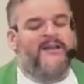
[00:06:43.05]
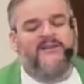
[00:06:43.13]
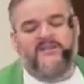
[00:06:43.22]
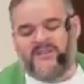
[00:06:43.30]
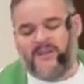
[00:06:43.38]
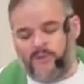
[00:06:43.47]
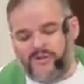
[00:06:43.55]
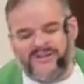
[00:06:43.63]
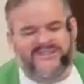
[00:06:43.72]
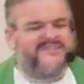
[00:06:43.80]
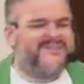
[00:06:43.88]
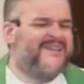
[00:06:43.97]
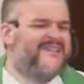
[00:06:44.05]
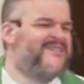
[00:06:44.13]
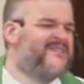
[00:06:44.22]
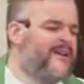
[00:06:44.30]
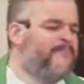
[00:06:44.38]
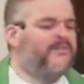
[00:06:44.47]
that someone doesn't say
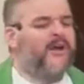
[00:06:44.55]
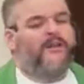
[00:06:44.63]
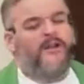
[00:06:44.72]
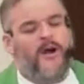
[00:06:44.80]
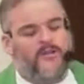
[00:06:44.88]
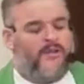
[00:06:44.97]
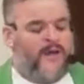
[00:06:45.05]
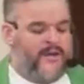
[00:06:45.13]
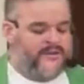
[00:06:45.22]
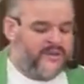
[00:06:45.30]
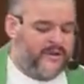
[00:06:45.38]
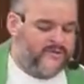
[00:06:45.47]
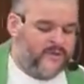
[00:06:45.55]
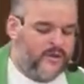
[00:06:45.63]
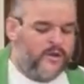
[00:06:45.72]
something along the lines of,